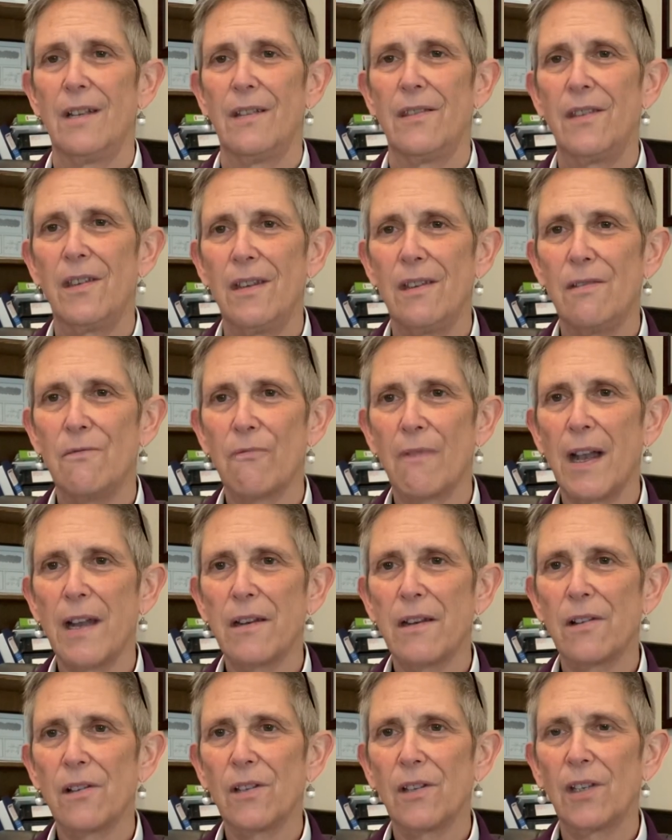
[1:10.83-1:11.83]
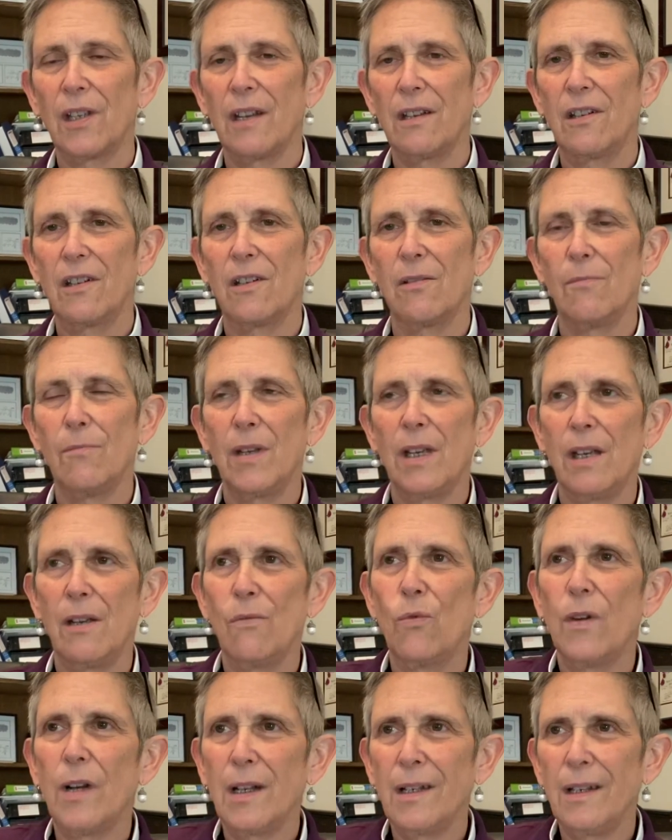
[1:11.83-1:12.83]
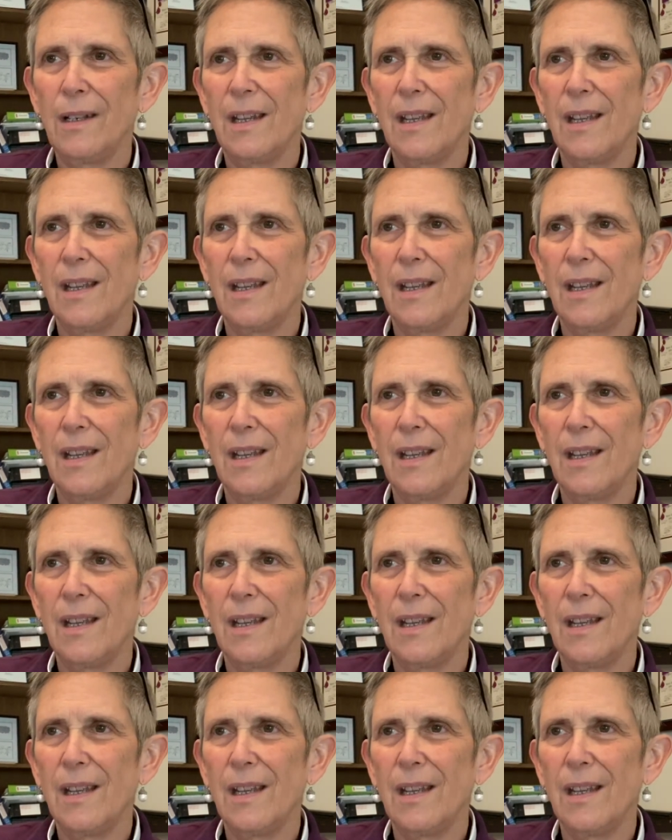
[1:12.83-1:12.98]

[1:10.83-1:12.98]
The writer said to me, what